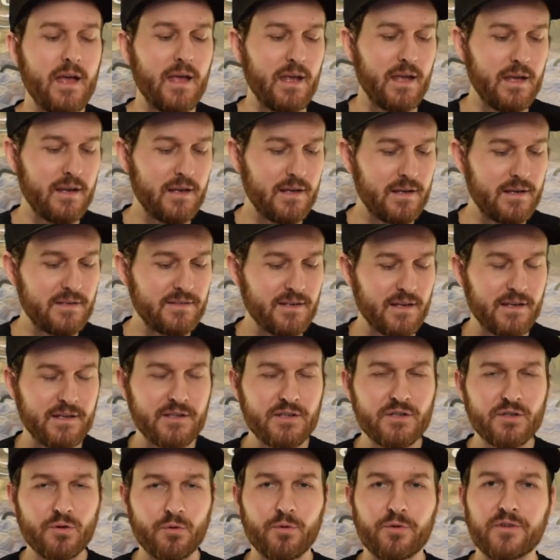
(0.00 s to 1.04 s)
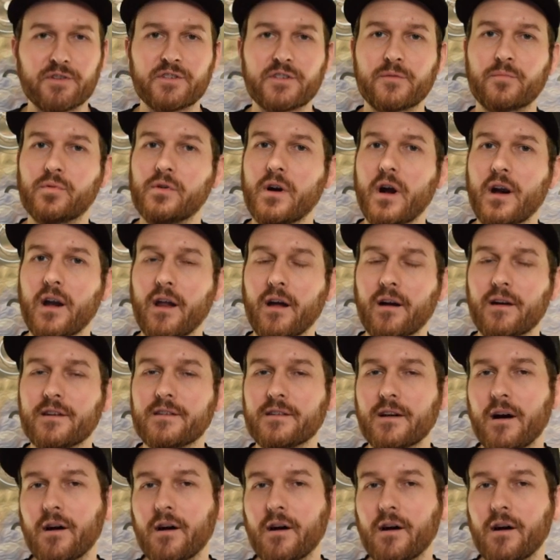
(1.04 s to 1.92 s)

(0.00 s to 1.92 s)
It is a sourced product.